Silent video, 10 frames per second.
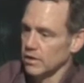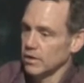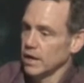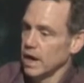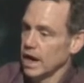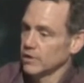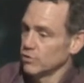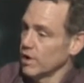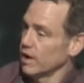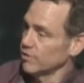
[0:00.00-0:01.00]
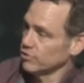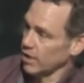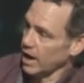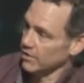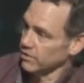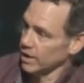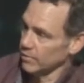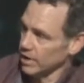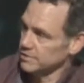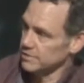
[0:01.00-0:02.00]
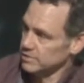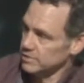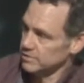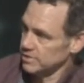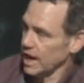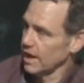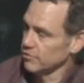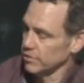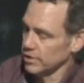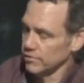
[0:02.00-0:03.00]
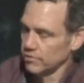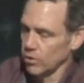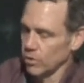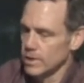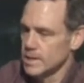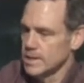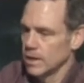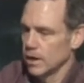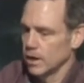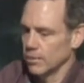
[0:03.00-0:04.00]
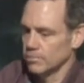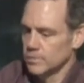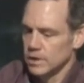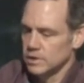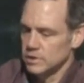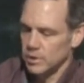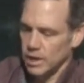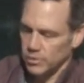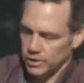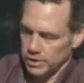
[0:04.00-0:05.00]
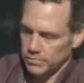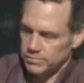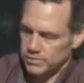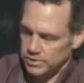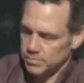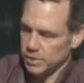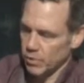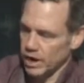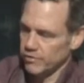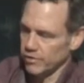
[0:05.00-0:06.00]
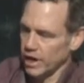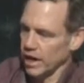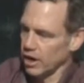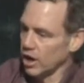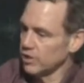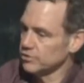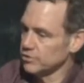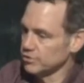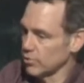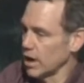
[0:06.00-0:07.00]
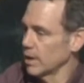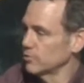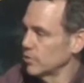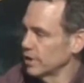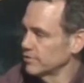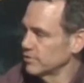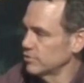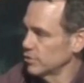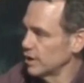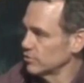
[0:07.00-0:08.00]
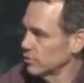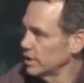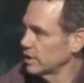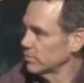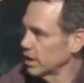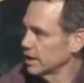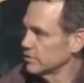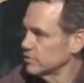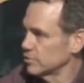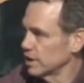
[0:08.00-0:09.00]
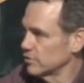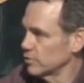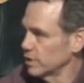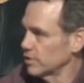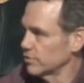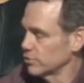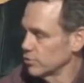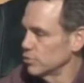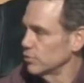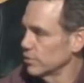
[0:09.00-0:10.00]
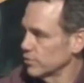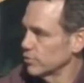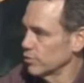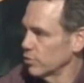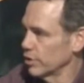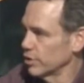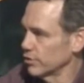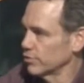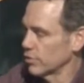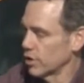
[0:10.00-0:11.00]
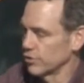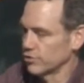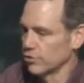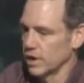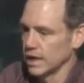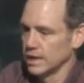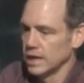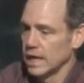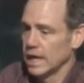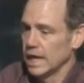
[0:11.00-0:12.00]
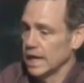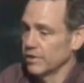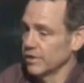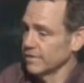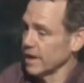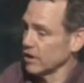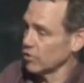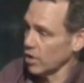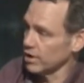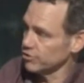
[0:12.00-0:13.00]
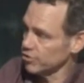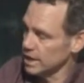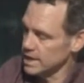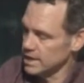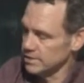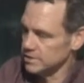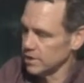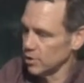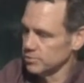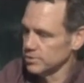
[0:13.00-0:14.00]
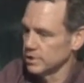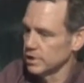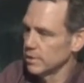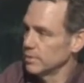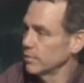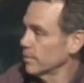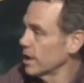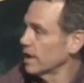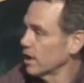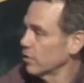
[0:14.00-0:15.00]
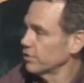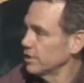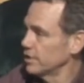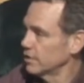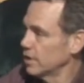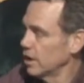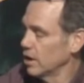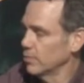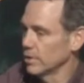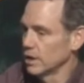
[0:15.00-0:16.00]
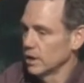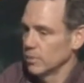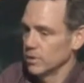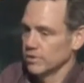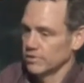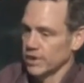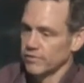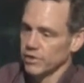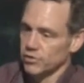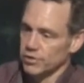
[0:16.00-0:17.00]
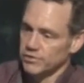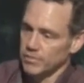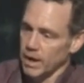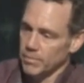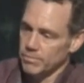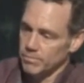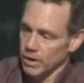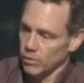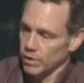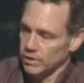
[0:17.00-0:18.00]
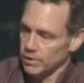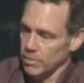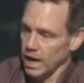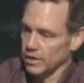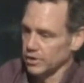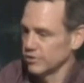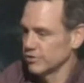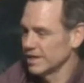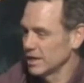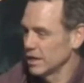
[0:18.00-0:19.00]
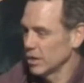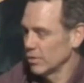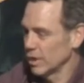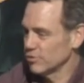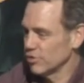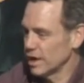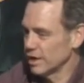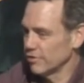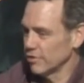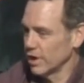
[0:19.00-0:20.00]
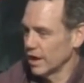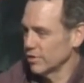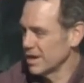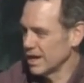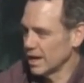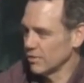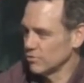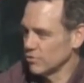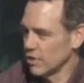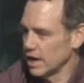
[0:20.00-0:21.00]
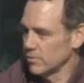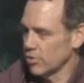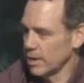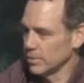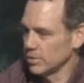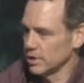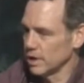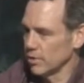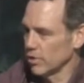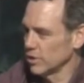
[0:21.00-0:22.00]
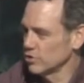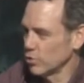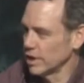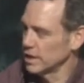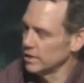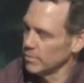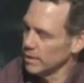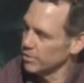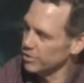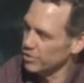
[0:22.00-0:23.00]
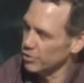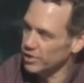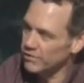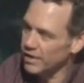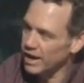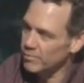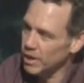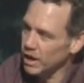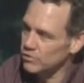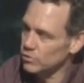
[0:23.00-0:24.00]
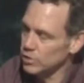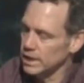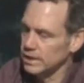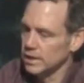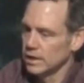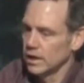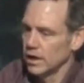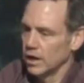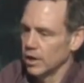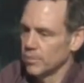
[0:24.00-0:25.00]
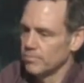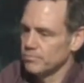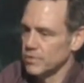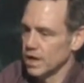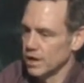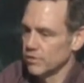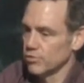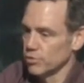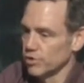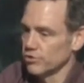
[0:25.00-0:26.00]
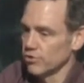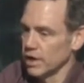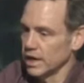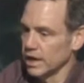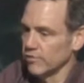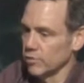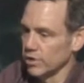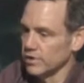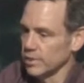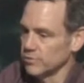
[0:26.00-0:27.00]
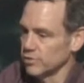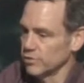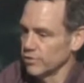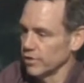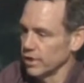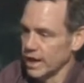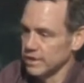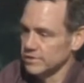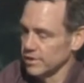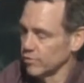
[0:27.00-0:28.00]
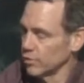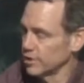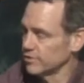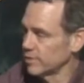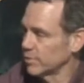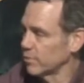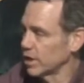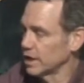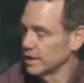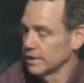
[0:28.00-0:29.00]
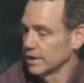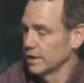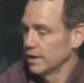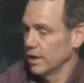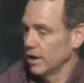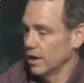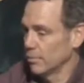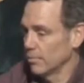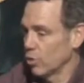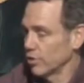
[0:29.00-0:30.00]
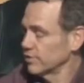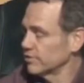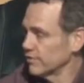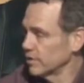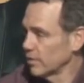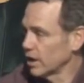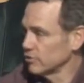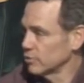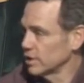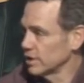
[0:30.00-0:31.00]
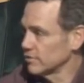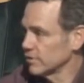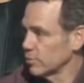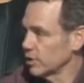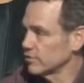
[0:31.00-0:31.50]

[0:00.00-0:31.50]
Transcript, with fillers: I do have a triathlon racing season after this. So um, to be able to to be ready for that, I also swam twice, two days a week, and biked two days a week through through the winter and through all this training. And I think that cross training has helped me remain healthy. Um, because I've increased my, my weekly mileage. When I'm training for an Ironman, I train probably, I run 20 to maybe 35 miles a week. Um, and through this training, I've worked up to for the last several weeks, I've been running uh, more than 70 miles a week, and some weeks